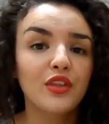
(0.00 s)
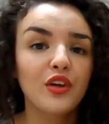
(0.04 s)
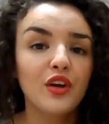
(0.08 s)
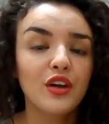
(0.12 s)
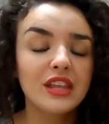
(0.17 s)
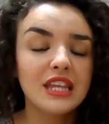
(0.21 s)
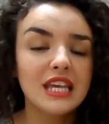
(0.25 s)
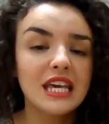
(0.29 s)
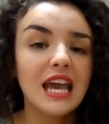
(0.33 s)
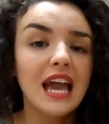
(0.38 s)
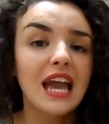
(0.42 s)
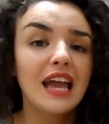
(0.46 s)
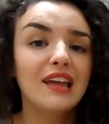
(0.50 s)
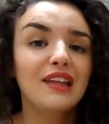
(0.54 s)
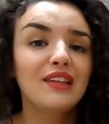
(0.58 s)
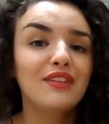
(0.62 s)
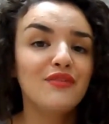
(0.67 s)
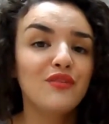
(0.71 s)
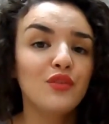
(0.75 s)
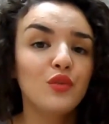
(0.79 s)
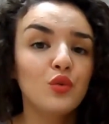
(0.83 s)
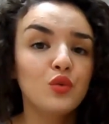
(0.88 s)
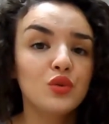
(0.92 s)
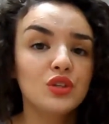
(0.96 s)
thirty-eight,
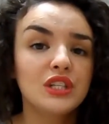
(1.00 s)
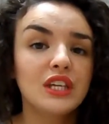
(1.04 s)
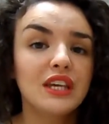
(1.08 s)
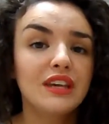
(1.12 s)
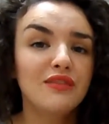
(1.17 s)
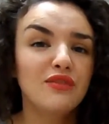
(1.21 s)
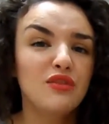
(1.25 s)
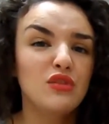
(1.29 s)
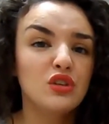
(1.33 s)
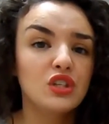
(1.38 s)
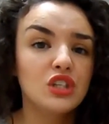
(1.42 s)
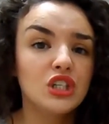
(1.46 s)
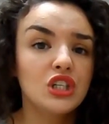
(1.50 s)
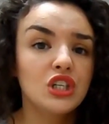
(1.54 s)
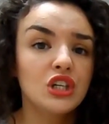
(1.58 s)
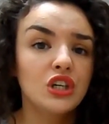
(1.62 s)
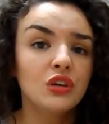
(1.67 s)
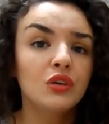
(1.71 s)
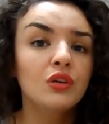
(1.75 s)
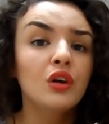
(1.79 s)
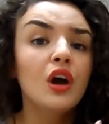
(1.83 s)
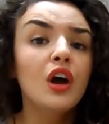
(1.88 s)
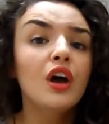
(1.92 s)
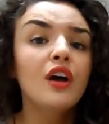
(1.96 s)
forty,
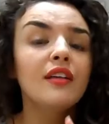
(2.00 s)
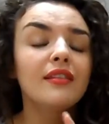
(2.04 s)
forty-two.